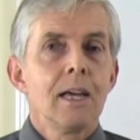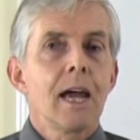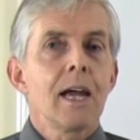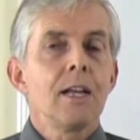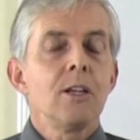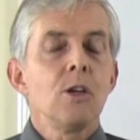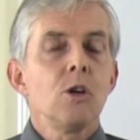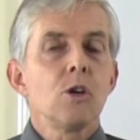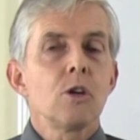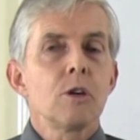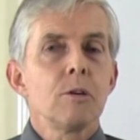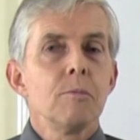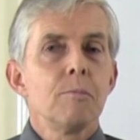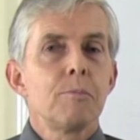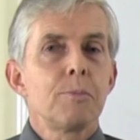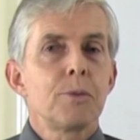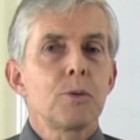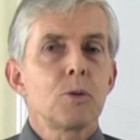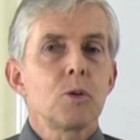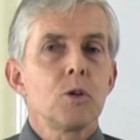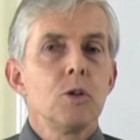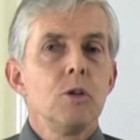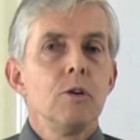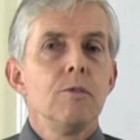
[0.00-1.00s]
and you can
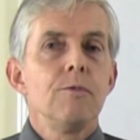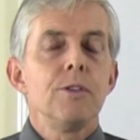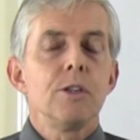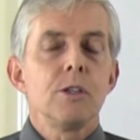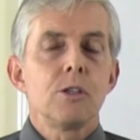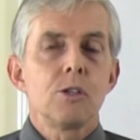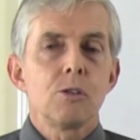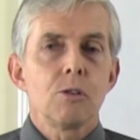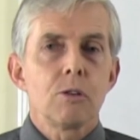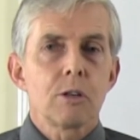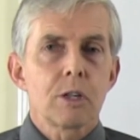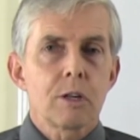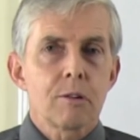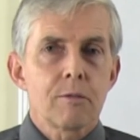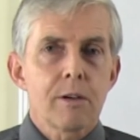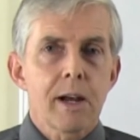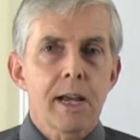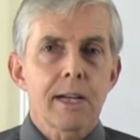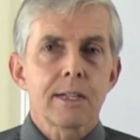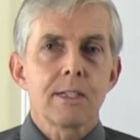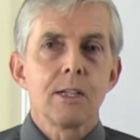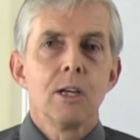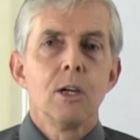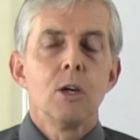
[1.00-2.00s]
prove that you're
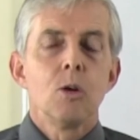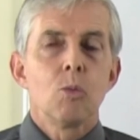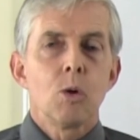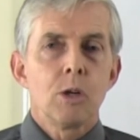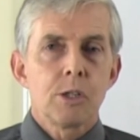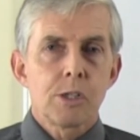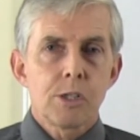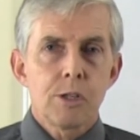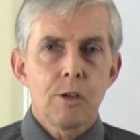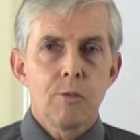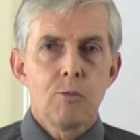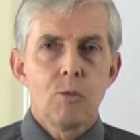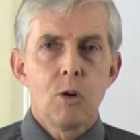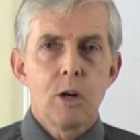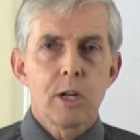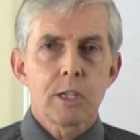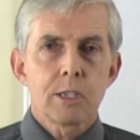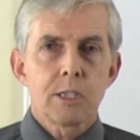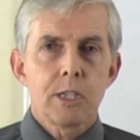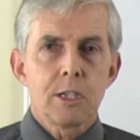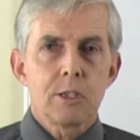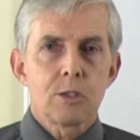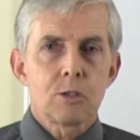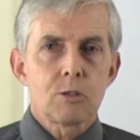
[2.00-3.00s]
correct once you've
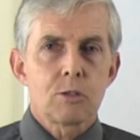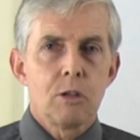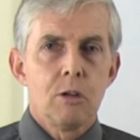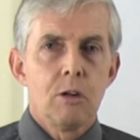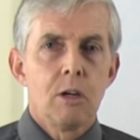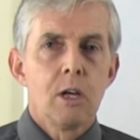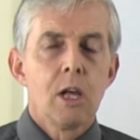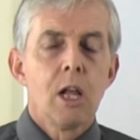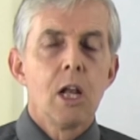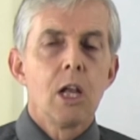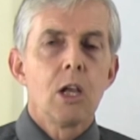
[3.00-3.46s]
worked it through.